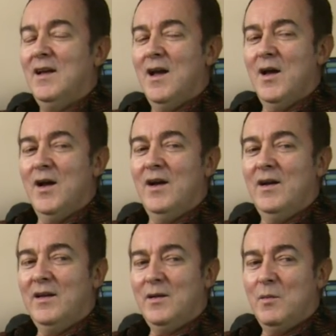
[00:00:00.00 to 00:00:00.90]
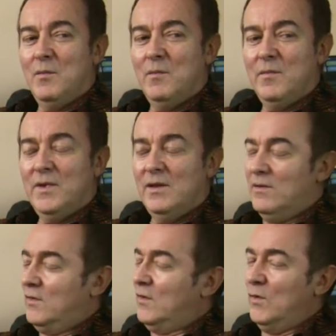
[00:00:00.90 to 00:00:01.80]
Uh,
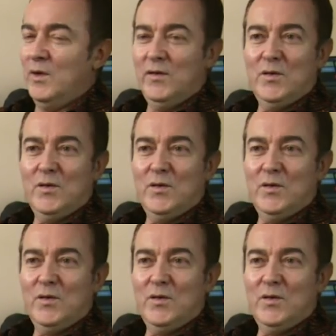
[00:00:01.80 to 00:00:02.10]
it's just one